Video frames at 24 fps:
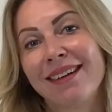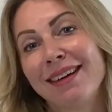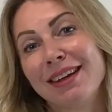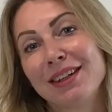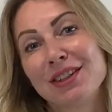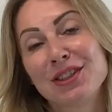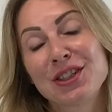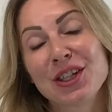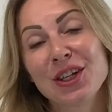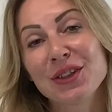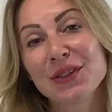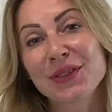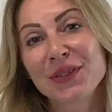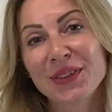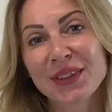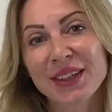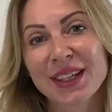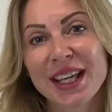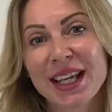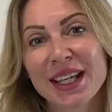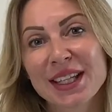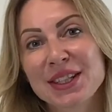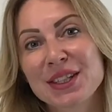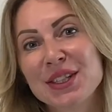Don't
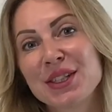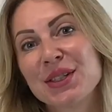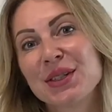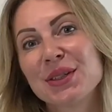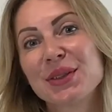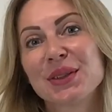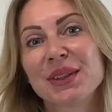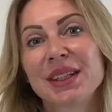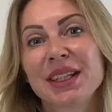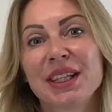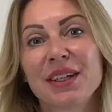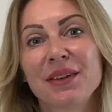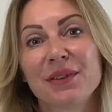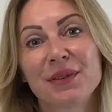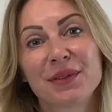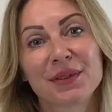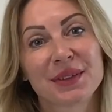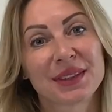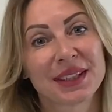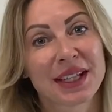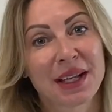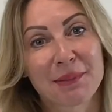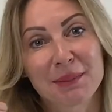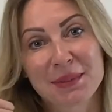forget to leave
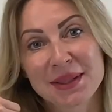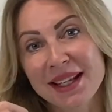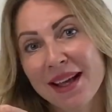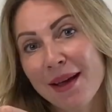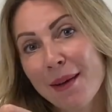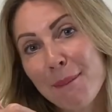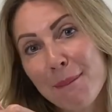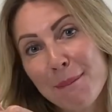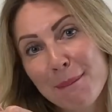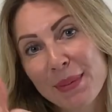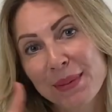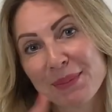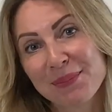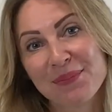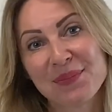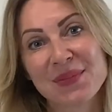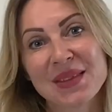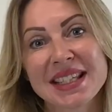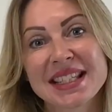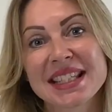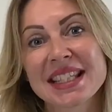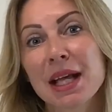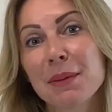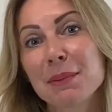thumbs up,
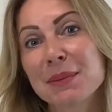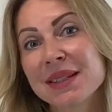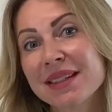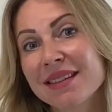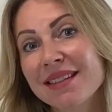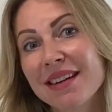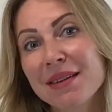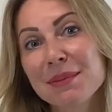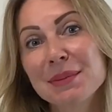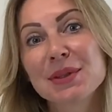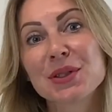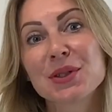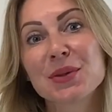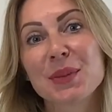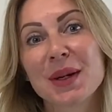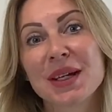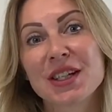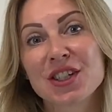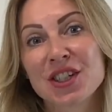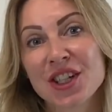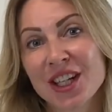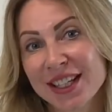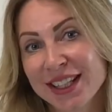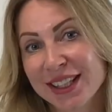subscribe to my
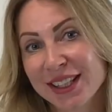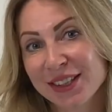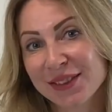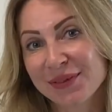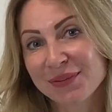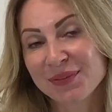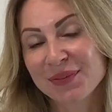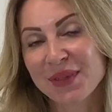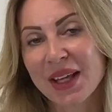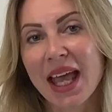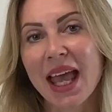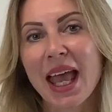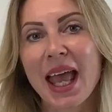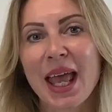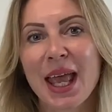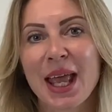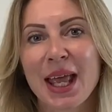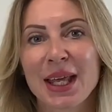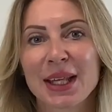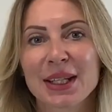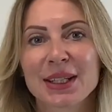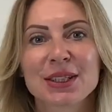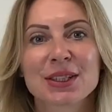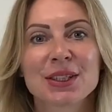channel
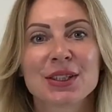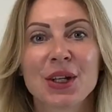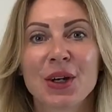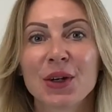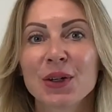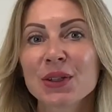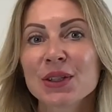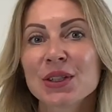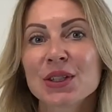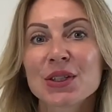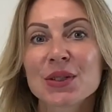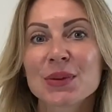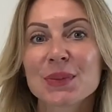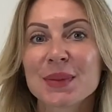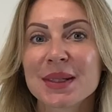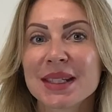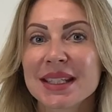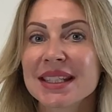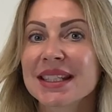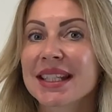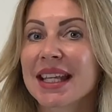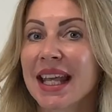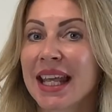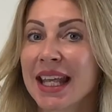and not to
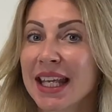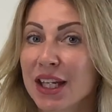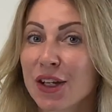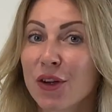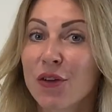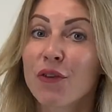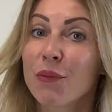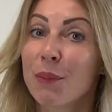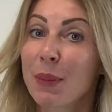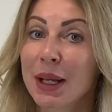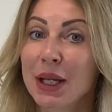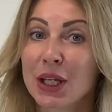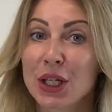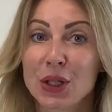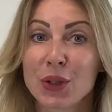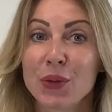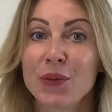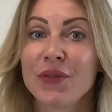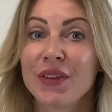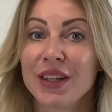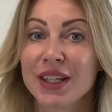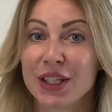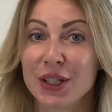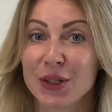miss any of my new
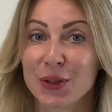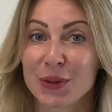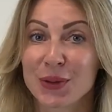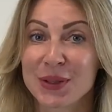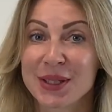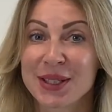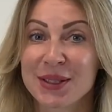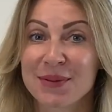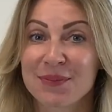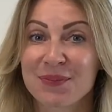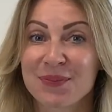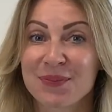videos.